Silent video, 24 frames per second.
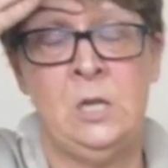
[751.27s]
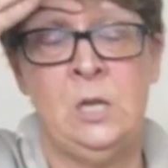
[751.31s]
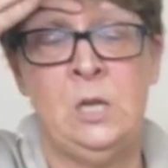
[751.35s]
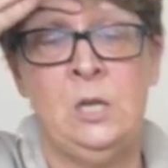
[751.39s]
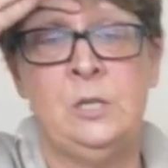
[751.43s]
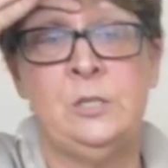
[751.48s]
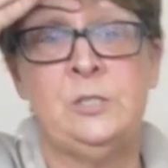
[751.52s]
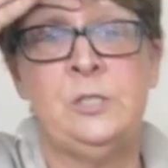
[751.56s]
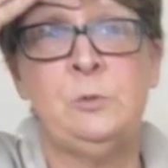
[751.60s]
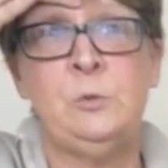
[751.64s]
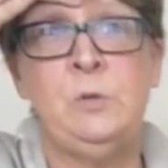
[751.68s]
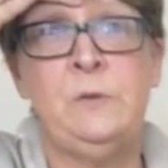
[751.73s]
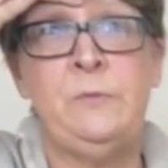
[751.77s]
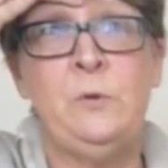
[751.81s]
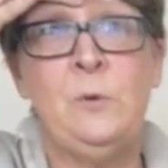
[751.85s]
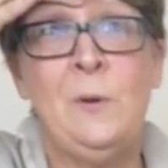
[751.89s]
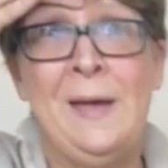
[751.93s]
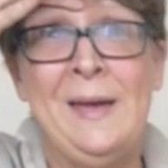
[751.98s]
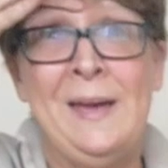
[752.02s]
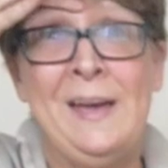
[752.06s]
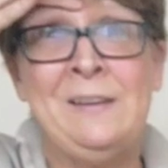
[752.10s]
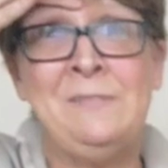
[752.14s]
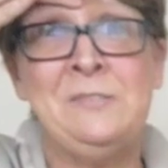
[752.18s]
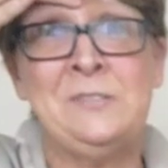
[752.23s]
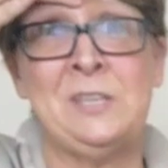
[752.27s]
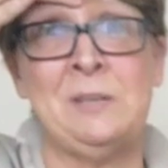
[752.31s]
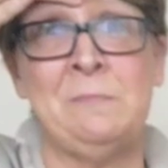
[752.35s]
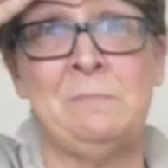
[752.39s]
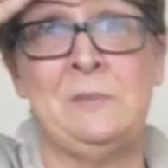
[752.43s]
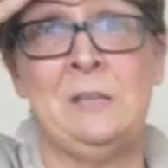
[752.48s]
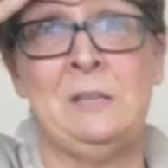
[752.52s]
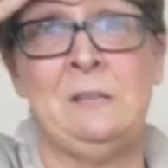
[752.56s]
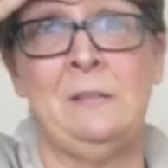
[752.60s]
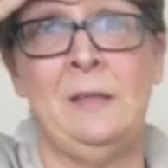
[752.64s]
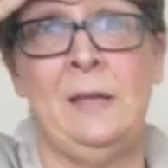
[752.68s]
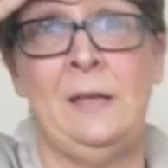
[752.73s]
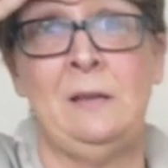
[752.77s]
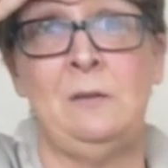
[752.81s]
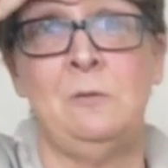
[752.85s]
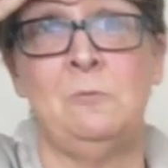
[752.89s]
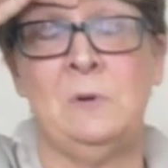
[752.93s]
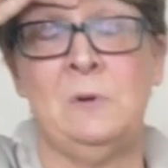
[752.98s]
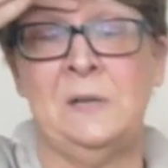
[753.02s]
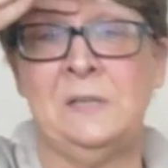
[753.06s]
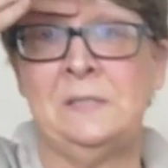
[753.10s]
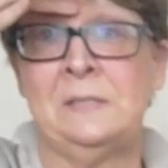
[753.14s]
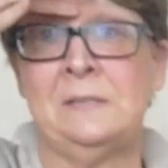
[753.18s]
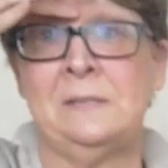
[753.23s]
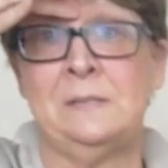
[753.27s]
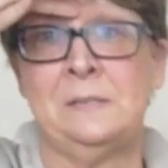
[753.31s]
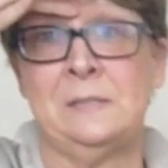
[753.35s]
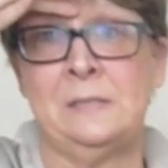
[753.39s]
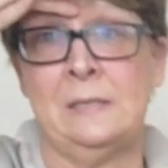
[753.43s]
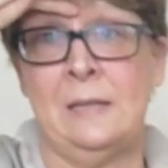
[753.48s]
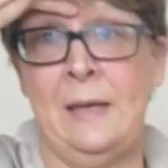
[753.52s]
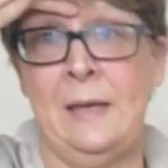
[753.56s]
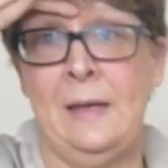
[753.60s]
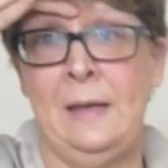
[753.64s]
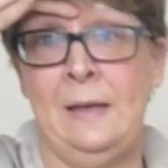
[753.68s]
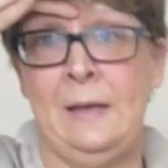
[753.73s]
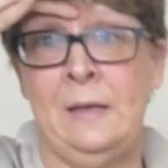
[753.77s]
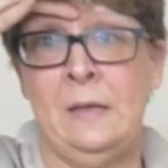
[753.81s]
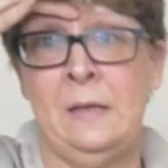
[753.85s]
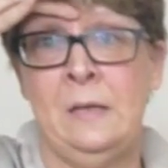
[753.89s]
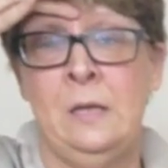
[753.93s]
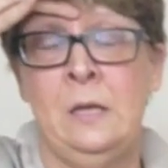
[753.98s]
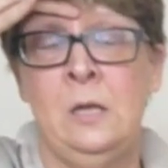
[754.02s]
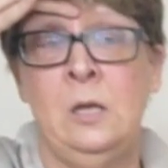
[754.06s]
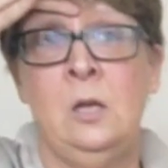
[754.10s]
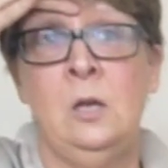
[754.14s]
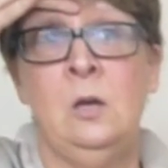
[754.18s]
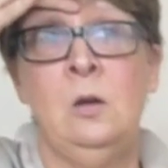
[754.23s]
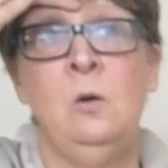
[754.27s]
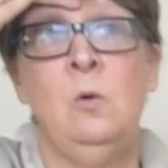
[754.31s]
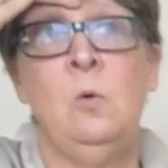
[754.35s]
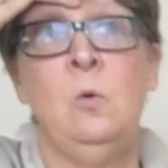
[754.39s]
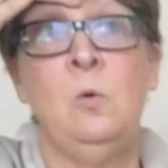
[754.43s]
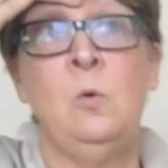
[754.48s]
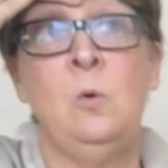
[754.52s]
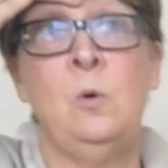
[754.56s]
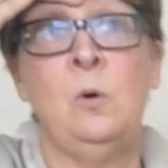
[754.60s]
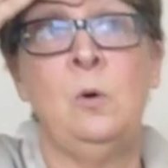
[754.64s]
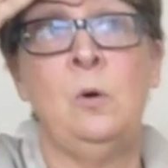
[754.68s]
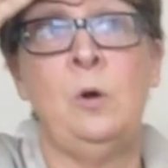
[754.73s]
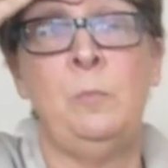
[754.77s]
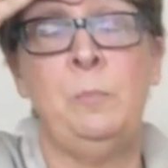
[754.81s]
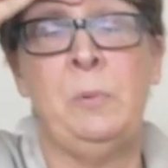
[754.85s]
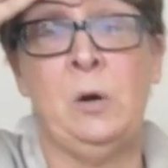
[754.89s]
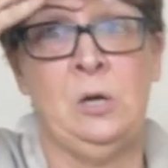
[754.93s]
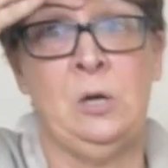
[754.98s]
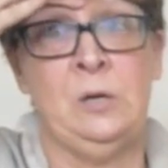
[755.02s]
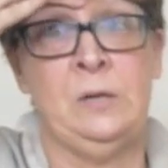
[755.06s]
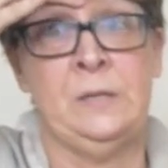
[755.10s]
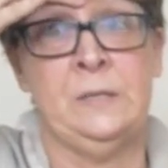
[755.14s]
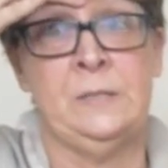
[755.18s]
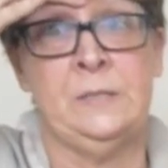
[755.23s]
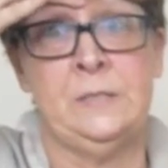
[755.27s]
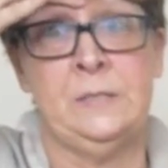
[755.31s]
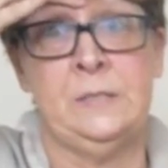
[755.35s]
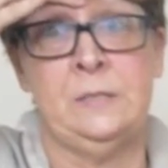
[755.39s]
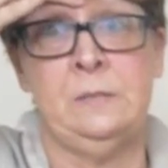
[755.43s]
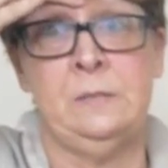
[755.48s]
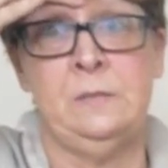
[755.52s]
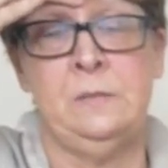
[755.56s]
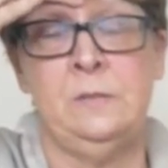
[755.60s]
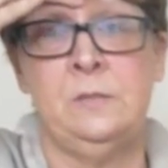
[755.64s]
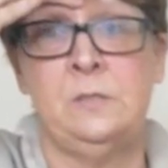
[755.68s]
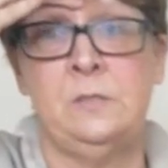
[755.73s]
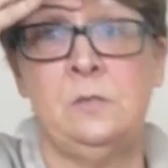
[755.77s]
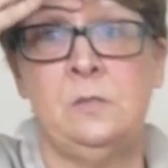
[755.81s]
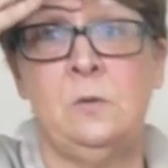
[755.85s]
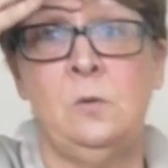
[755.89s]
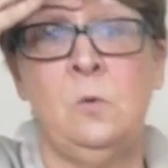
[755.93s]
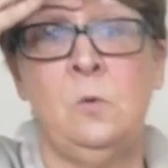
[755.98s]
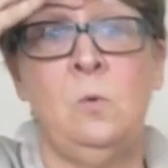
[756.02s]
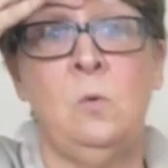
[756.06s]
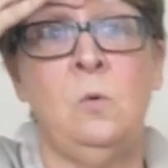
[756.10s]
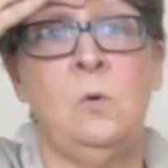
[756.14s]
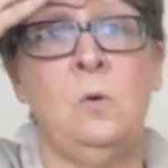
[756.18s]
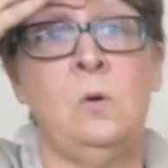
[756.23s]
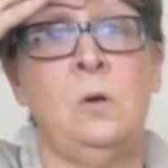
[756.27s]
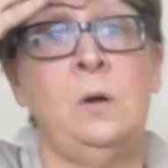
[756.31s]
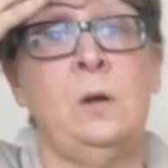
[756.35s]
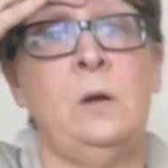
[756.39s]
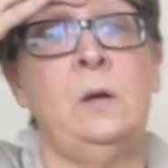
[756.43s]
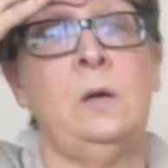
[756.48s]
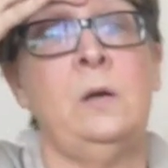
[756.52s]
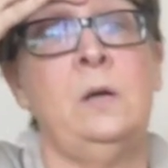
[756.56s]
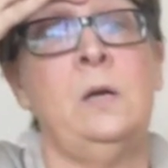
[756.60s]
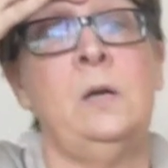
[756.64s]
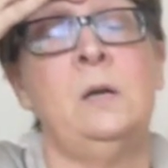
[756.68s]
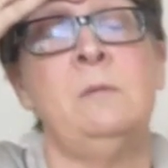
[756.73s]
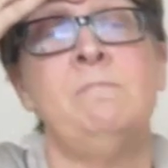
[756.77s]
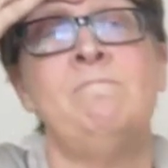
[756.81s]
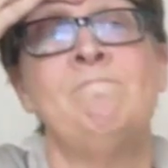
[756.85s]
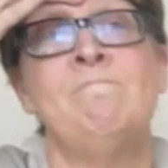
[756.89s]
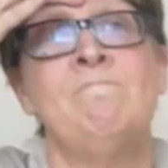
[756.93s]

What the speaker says: So if you have something like restless leg or Parkinson's or